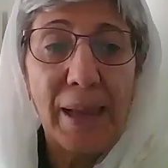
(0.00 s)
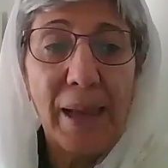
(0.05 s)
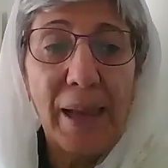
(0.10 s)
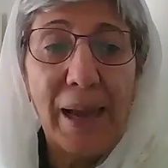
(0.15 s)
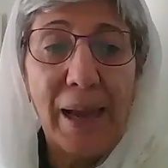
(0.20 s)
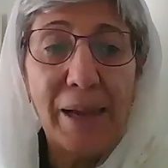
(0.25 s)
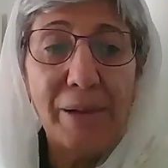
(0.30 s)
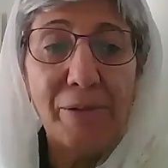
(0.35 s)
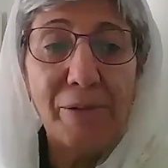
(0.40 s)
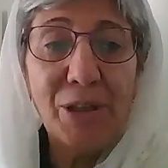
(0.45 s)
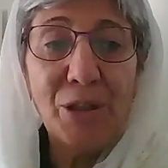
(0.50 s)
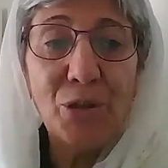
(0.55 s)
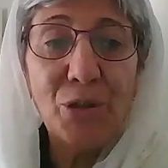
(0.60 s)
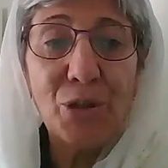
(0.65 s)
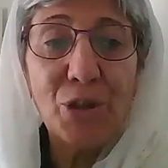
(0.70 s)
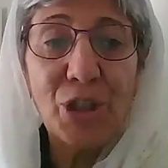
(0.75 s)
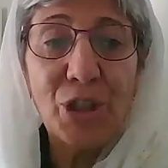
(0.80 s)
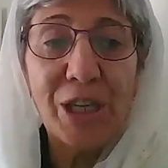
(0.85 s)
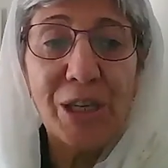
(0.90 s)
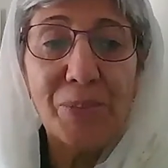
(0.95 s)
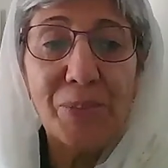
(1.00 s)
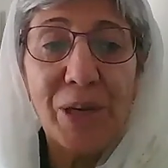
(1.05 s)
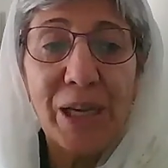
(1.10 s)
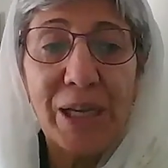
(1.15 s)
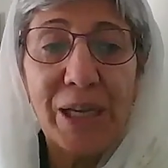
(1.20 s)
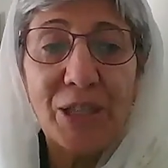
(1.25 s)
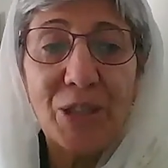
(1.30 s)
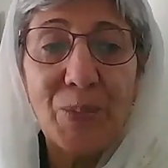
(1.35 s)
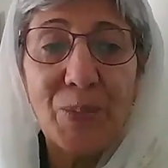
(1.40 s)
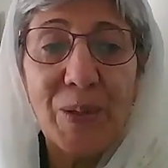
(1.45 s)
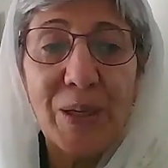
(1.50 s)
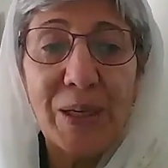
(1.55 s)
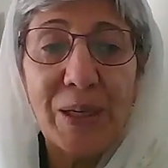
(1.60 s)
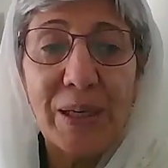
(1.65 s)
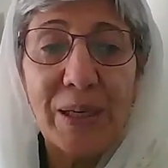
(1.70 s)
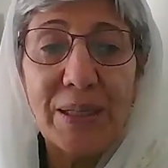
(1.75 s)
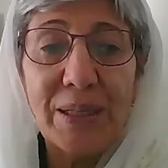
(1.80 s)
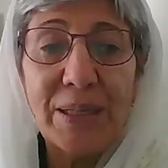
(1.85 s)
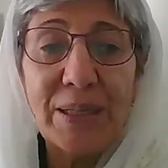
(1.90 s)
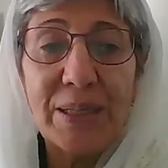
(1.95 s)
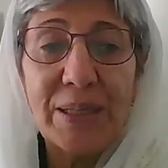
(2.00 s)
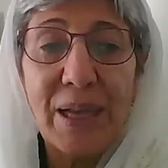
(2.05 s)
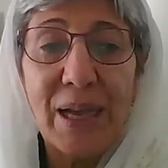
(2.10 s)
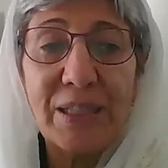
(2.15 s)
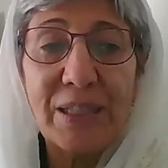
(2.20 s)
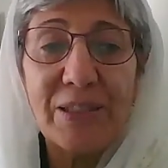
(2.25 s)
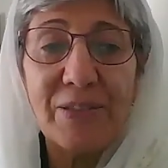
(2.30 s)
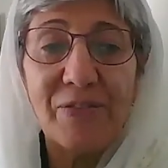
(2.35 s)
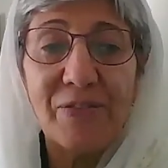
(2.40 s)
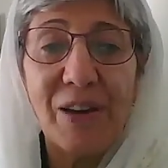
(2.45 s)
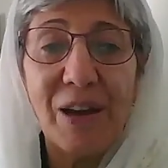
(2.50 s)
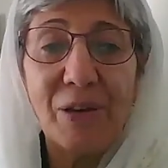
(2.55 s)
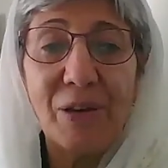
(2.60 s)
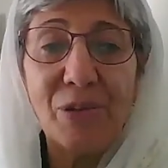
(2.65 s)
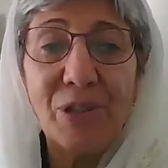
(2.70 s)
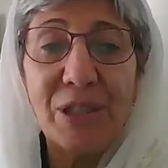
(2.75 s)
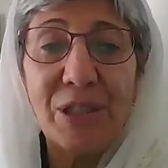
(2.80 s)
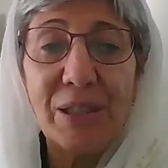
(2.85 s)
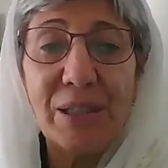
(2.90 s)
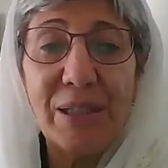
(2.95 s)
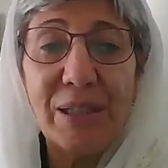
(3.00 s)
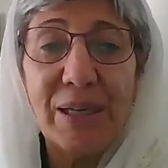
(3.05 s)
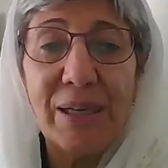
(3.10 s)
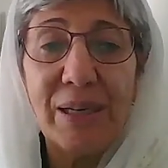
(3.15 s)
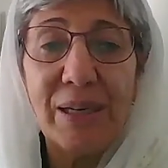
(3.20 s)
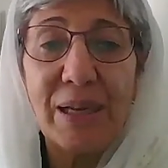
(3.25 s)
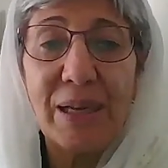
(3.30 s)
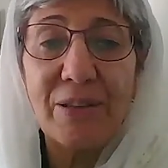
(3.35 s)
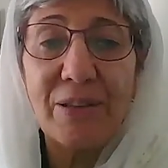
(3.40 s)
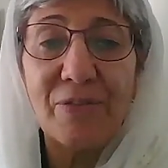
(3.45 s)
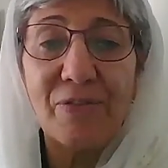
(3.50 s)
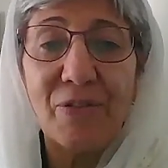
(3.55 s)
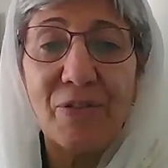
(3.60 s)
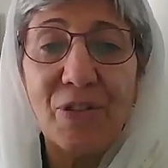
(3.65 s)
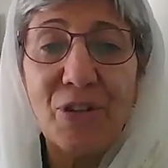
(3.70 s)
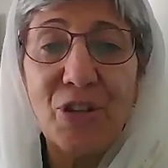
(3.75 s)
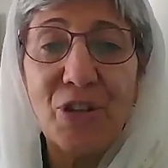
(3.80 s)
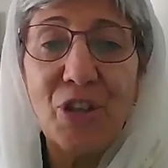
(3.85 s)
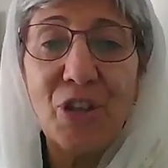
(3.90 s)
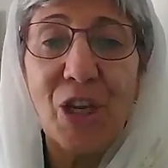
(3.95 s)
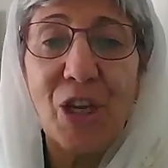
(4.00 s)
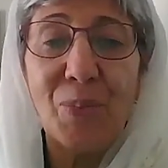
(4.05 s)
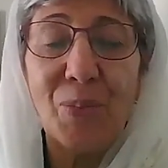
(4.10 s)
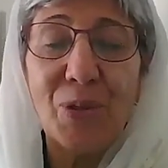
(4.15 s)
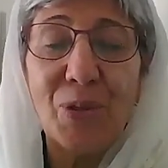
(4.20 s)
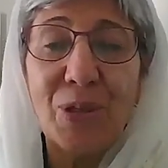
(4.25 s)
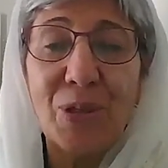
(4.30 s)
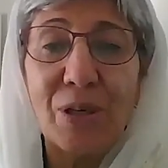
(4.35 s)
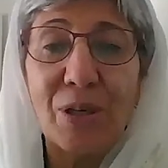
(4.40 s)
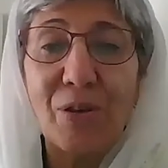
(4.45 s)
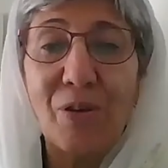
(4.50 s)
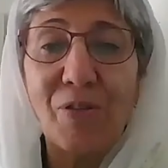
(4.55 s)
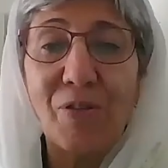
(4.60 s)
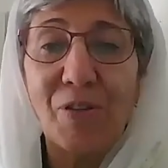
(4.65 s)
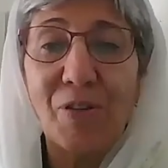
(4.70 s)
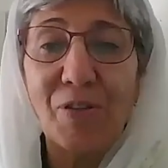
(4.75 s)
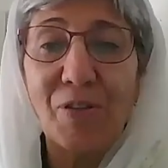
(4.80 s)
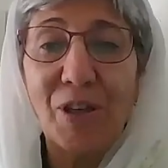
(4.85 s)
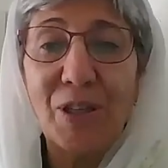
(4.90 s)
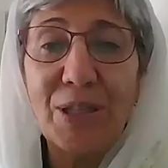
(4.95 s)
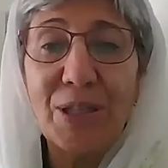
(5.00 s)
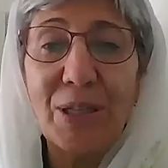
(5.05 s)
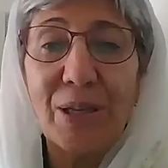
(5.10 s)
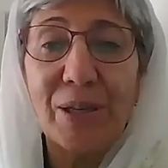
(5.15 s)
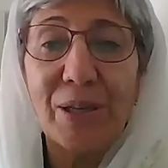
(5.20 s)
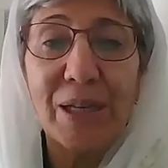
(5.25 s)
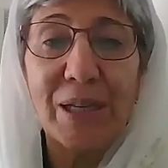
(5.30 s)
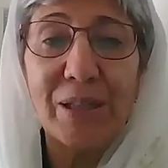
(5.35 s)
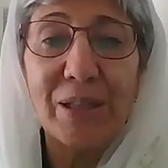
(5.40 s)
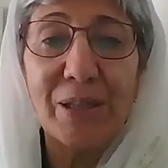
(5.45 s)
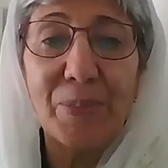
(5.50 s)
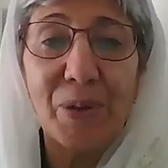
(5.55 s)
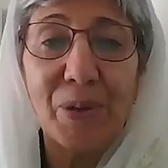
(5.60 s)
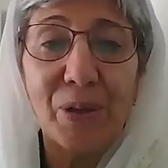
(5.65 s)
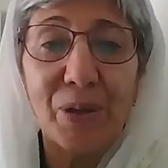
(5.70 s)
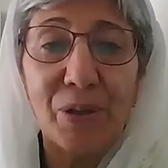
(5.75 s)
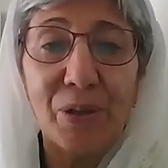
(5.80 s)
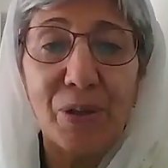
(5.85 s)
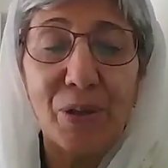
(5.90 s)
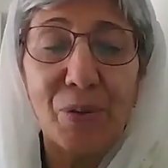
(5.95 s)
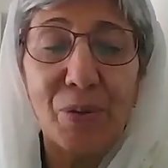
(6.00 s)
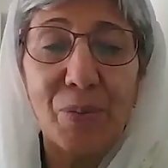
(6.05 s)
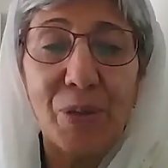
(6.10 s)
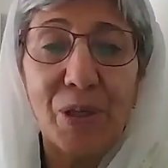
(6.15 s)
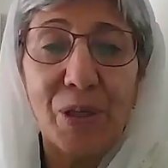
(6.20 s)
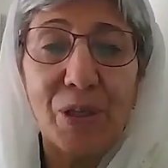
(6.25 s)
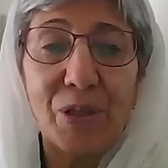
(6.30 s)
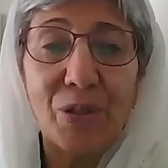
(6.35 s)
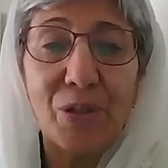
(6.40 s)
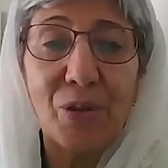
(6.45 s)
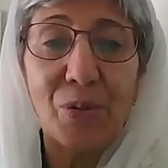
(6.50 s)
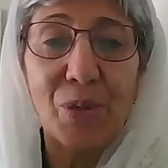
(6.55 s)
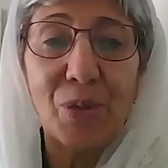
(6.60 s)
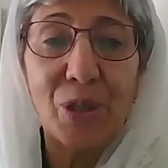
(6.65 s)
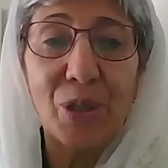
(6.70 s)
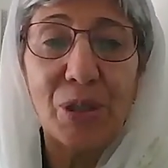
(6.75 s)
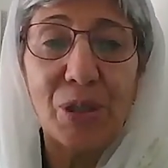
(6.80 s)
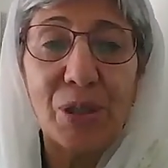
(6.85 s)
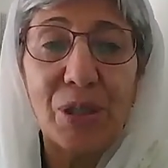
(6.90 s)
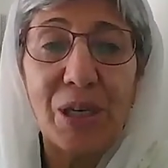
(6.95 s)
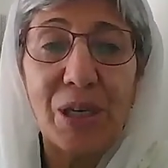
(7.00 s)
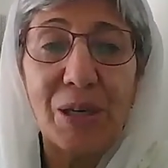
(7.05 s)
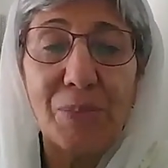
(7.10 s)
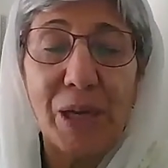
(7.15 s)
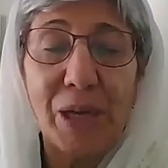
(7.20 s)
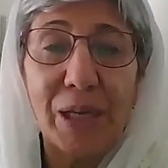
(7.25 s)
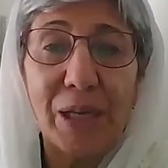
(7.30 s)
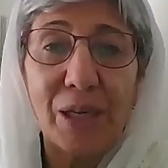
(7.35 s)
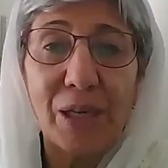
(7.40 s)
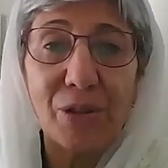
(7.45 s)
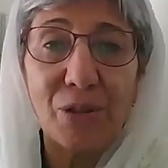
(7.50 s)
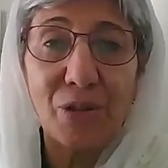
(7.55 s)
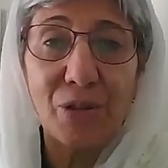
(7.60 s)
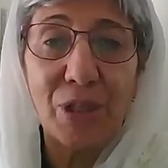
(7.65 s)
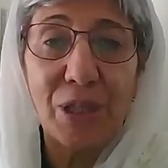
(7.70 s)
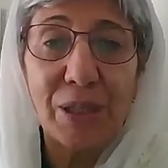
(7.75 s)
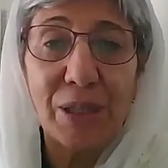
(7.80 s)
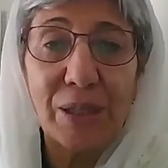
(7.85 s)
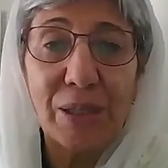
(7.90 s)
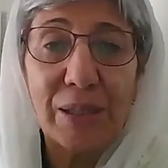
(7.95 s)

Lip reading: I want to share my experience as a founder and as a first chairperson of Afghanistan Independent Human Rights Commission in my country.